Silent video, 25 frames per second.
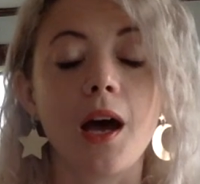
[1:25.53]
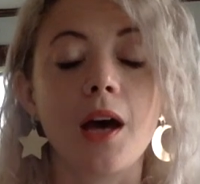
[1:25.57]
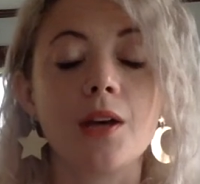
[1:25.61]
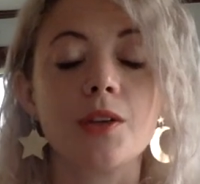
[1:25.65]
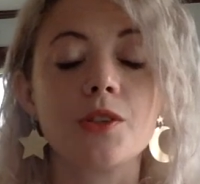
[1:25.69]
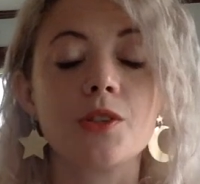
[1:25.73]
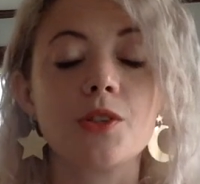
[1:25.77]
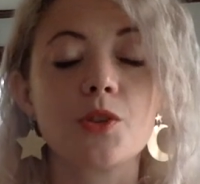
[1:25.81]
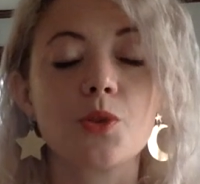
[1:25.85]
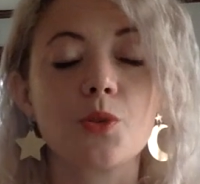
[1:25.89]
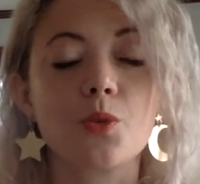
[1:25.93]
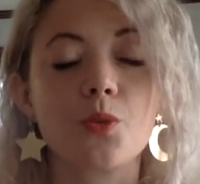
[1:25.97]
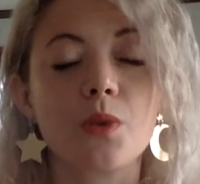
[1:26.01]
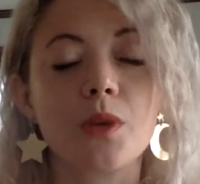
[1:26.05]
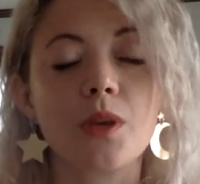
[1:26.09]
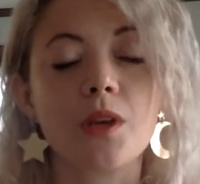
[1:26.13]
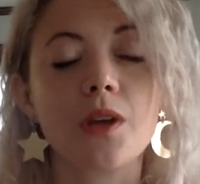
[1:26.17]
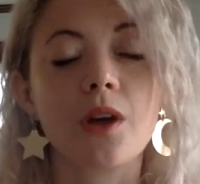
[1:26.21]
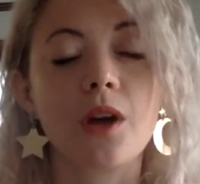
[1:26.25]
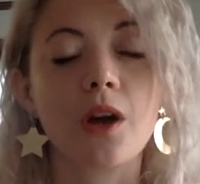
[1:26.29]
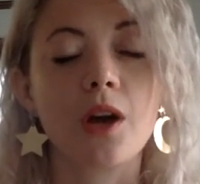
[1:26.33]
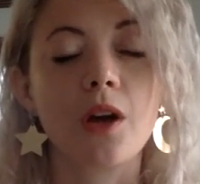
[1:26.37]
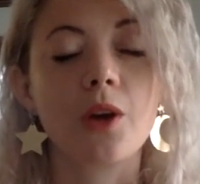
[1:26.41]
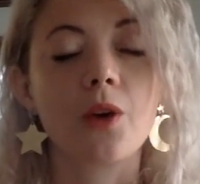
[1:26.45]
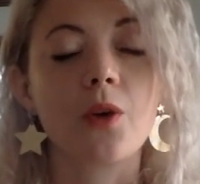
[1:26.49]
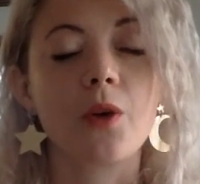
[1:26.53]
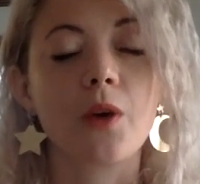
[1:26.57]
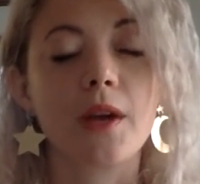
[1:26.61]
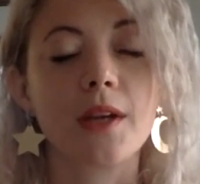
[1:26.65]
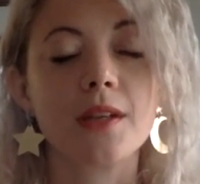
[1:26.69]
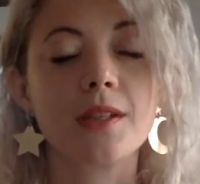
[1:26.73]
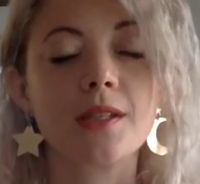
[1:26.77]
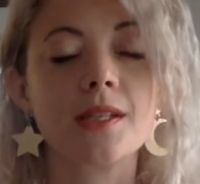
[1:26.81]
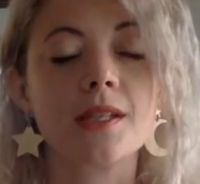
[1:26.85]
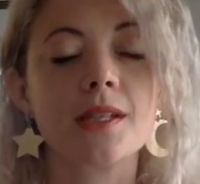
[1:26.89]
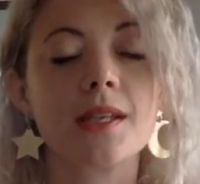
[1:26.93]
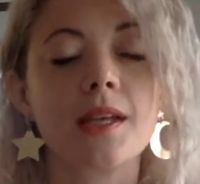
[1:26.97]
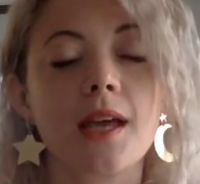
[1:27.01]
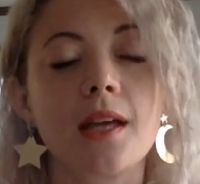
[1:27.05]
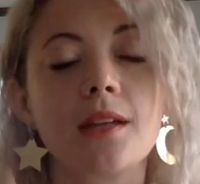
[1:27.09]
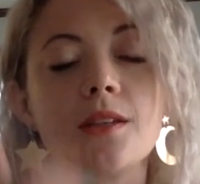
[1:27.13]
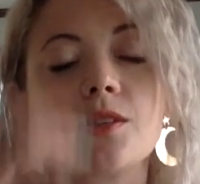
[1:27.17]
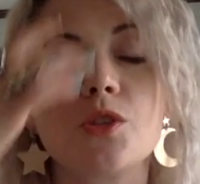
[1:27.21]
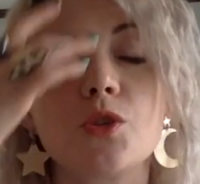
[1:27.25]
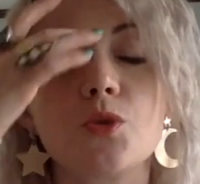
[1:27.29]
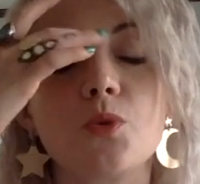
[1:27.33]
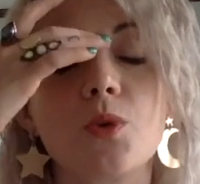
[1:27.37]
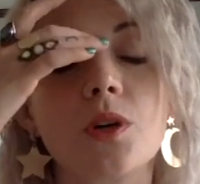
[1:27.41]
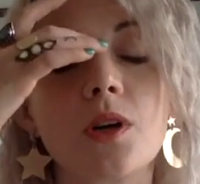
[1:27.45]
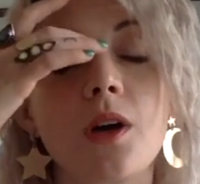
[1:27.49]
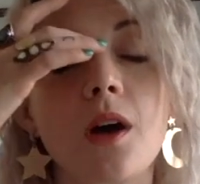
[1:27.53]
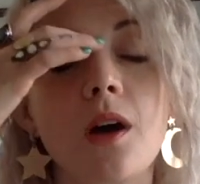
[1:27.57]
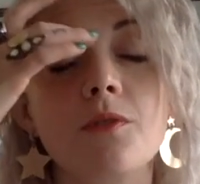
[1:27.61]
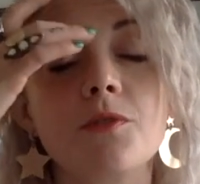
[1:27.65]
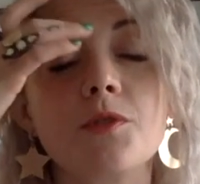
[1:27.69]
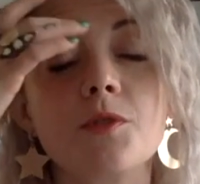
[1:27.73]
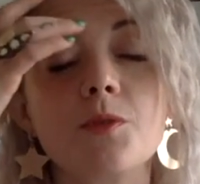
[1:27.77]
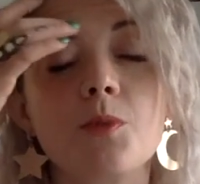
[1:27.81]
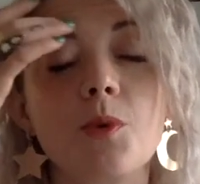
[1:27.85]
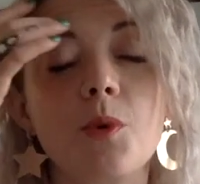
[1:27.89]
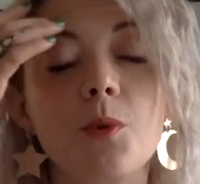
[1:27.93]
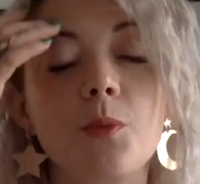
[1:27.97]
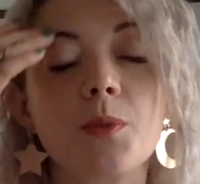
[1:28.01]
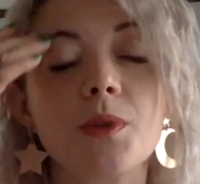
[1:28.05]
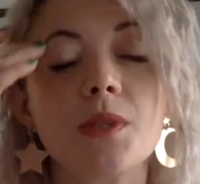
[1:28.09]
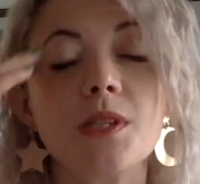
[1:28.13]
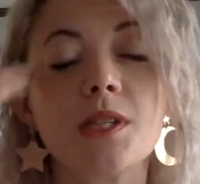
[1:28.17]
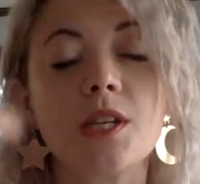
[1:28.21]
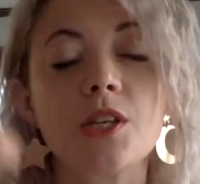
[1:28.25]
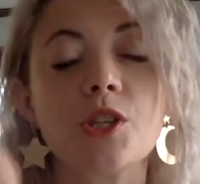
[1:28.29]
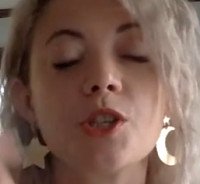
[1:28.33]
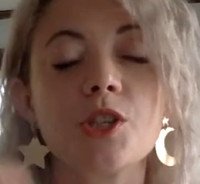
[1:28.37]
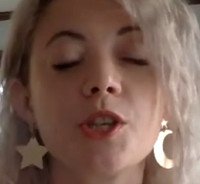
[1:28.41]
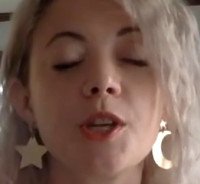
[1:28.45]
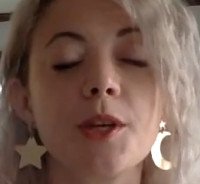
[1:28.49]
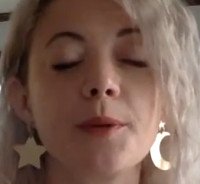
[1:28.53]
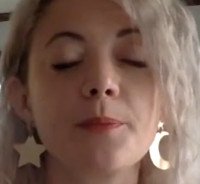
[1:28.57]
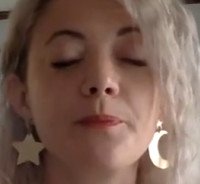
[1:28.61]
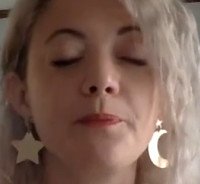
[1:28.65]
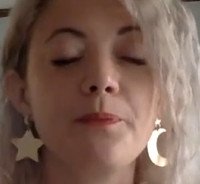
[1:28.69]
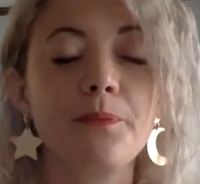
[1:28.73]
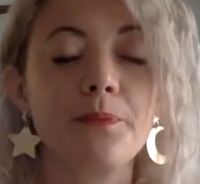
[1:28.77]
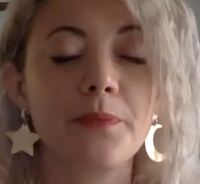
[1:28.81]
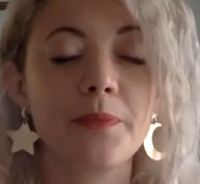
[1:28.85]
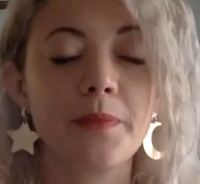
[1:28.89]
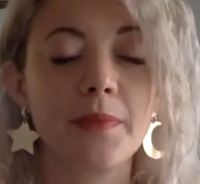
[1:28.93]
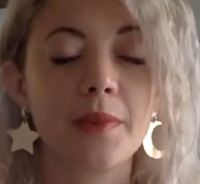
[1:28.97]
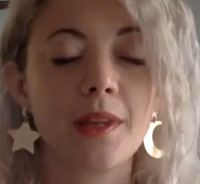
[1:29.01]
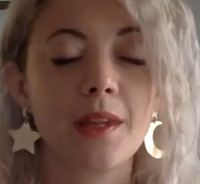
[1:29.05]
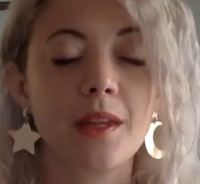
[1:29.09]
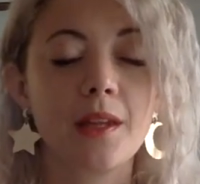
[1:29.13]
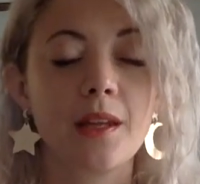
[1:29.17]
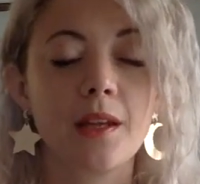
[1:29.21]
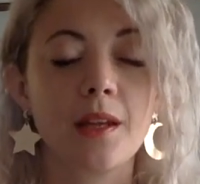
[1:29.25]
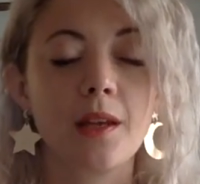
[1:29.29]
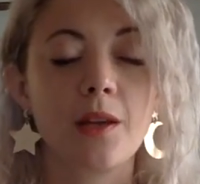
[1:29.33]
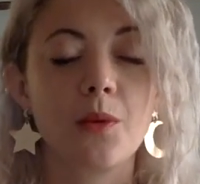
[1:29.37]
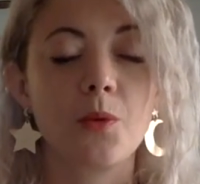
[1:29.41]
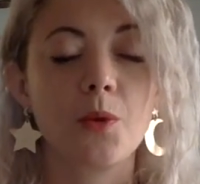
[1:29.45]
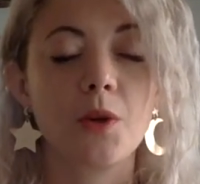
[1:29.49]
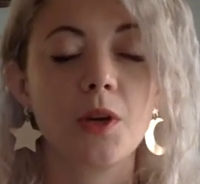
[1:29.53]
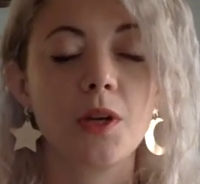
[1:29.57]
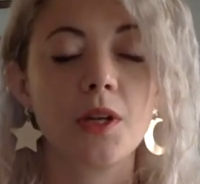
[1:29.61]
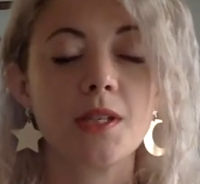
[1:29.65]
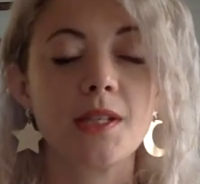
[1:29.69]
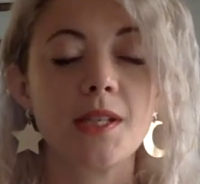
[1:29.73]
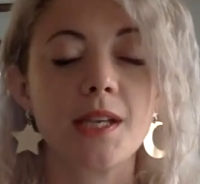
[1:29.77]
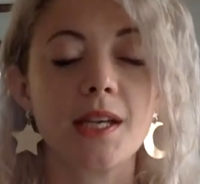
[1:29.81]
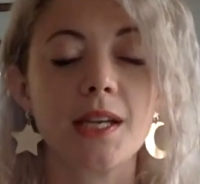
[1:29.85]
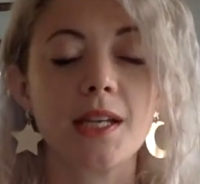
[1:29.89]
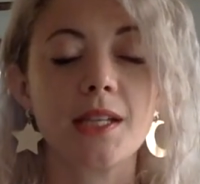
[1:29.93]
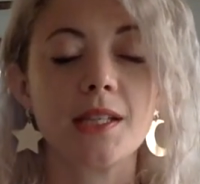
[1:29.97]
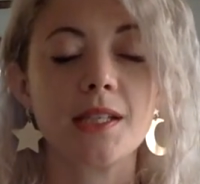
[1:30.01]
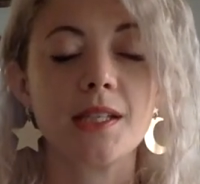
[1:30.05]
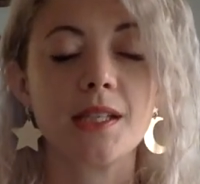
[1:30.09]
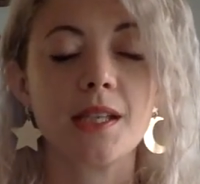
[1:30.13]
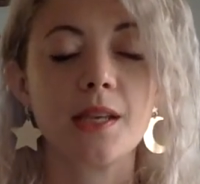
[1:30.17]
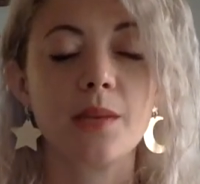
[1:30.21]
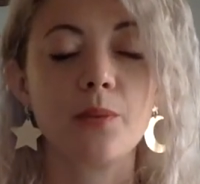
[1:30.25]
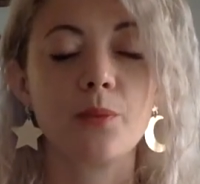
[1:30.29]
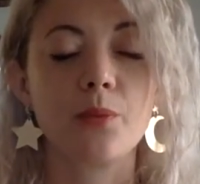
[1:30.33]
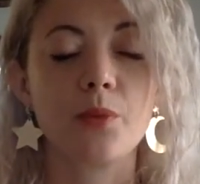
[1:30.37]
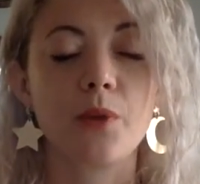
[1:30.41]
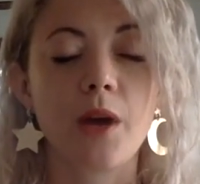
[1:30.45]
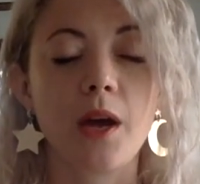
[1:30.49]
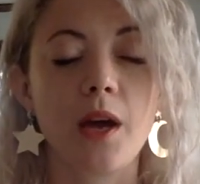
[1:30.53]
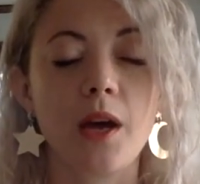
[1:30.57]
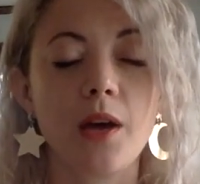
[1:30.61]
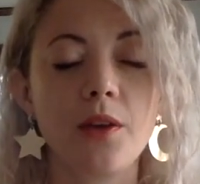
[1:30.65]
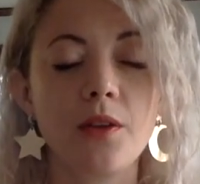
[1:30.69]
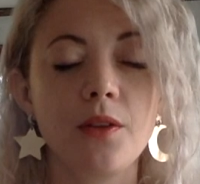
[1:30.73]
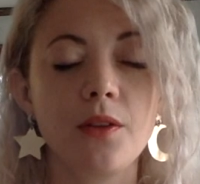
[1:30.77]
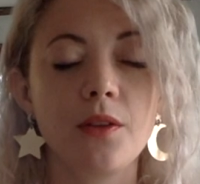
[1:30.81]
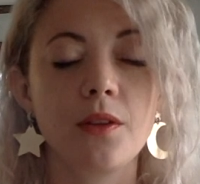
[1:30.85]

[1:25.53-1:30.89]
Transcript: So we are going to get into a comfortable position. We're going to take a deep breath